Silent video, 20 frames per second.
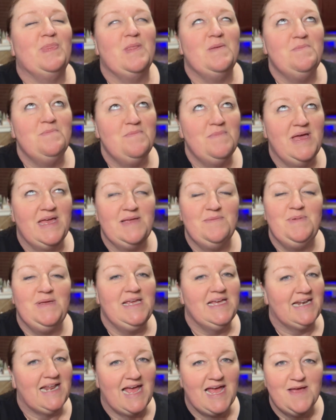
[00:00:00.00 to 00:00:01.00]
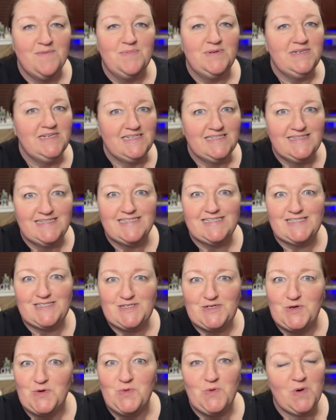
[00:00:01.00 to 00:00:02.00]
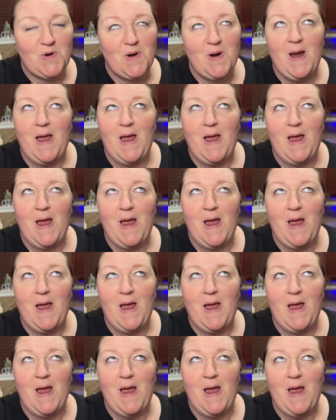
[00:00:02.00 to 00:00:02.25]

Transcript: maybe it happened at the store.